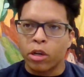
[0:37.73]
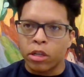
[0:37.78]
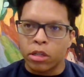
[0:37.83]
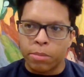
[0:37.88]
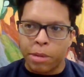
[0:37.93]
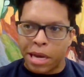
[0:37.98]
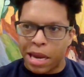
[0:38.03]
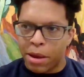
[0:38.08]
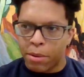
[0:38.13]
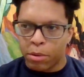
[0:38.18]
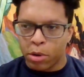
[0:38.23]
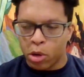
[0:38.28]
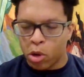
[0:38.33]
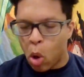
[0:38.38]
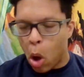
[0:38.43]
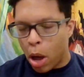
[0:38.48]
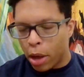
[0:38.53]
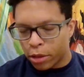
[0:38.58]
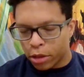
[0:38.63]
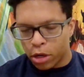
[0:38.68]
has been able to go
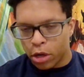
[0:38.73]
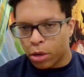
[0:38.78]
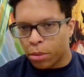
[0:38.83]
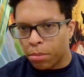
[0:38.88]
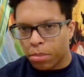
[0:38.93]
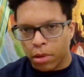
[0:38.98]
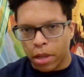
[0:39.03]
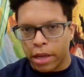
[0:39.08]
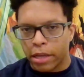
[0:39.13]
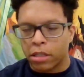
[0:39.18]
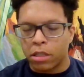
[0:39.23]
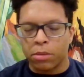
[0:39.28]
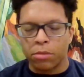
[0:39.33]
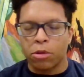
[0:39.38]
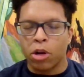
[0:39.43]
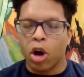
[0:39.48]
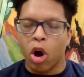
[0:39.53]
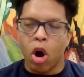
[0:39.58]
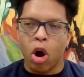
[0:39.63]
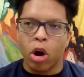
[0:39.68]
out there and play some
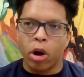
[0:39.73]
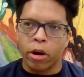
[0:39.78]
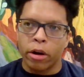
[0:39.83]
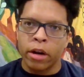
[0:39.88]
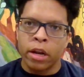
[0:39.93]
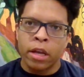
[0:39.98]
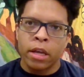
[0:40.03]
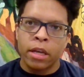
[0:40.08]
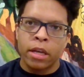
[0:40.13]
guard.